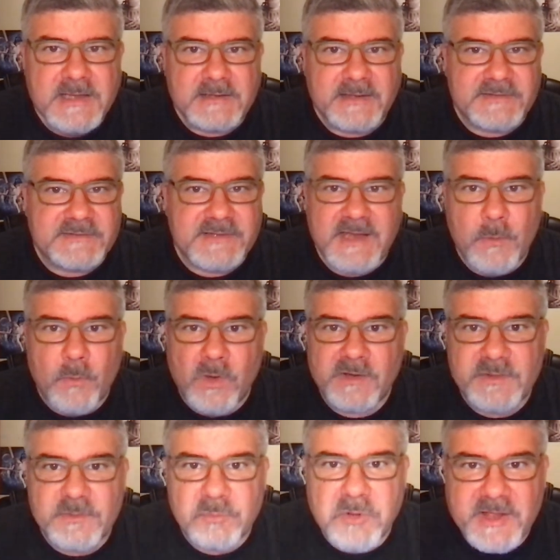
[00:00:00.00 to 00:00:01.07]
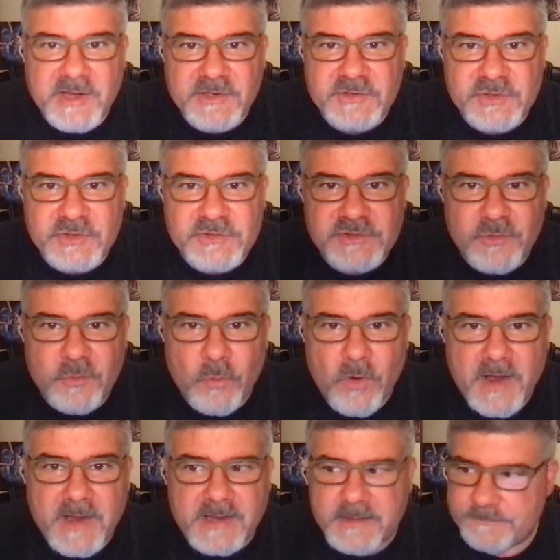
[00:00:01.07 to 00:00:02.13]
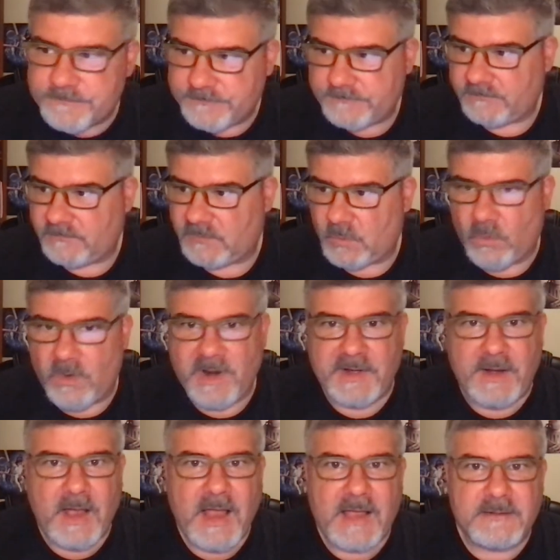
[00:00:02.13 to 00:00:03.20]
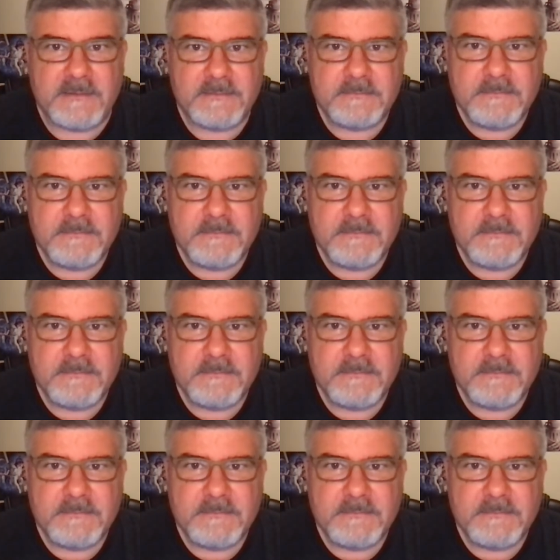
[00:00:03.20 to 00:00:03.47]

let's say I wanted to plant a church in Hawaii. Why not?